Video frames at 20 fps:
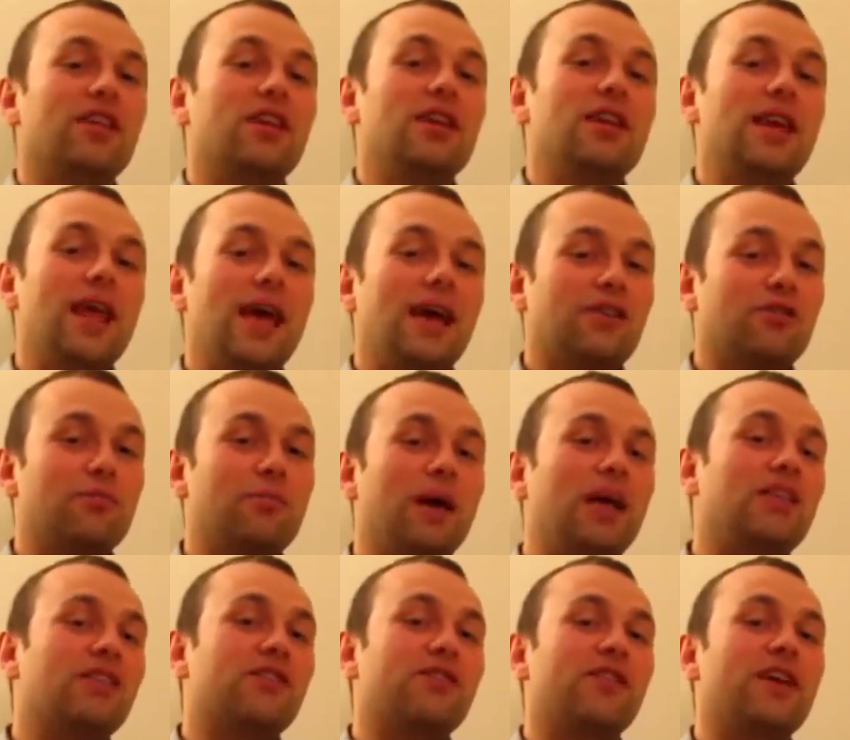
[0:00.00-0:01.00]
the next
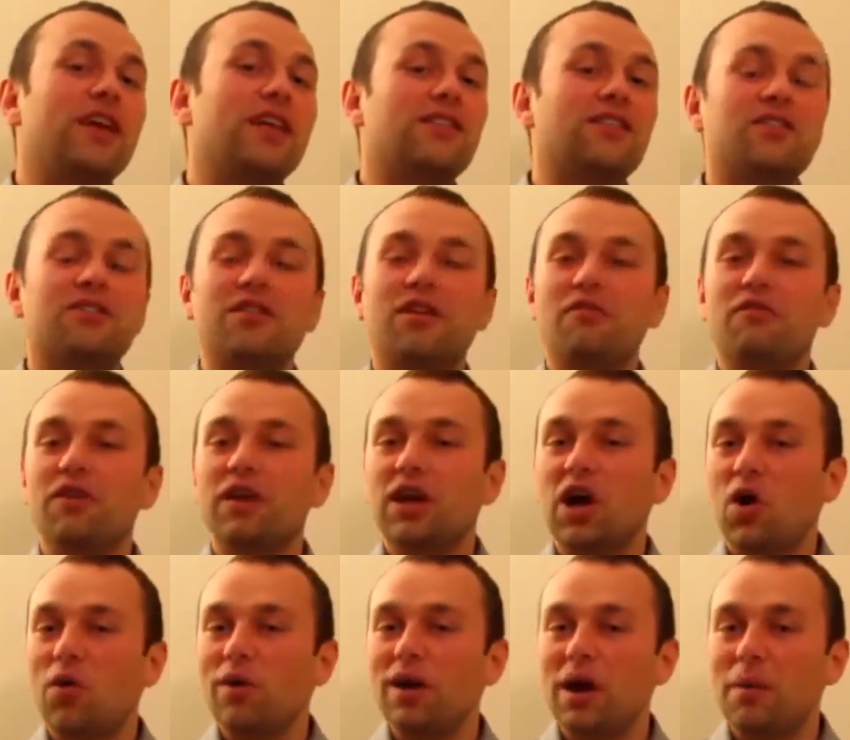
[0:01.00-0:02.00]
best thing to something
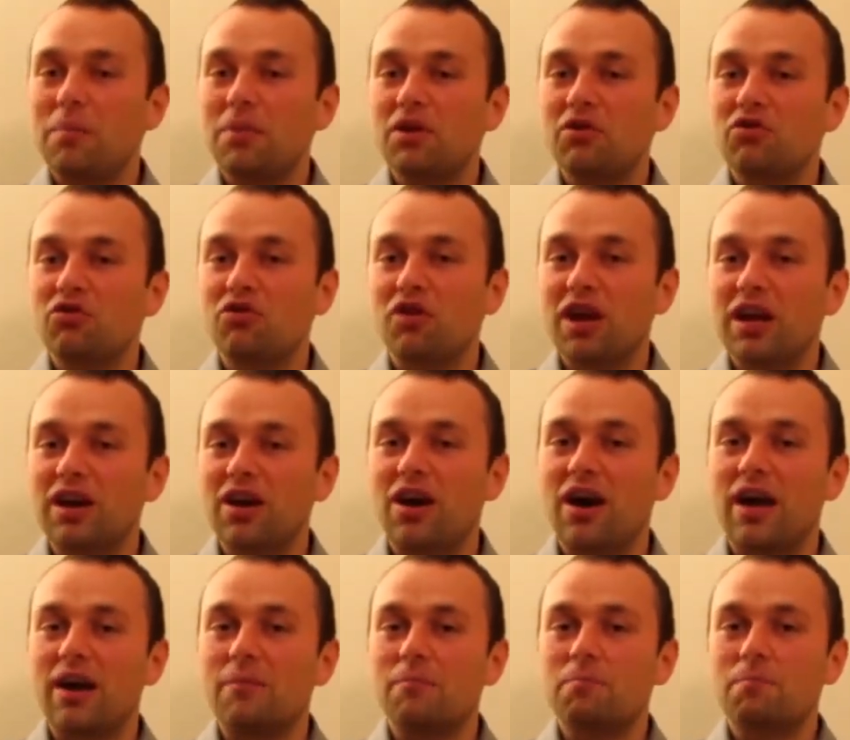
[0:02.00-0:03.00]
going up in a straight
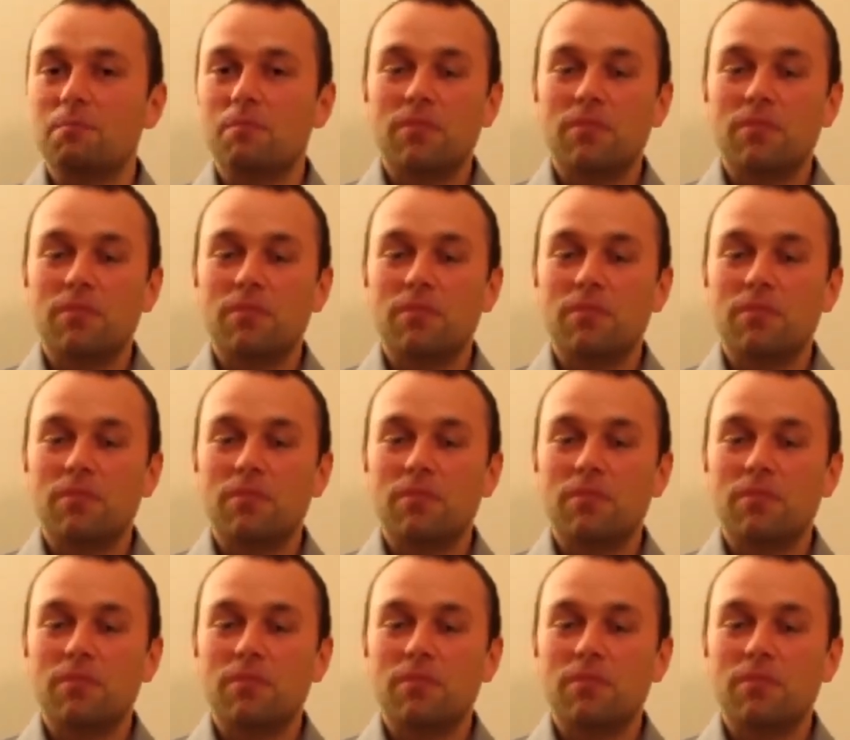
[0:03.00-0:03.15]
line,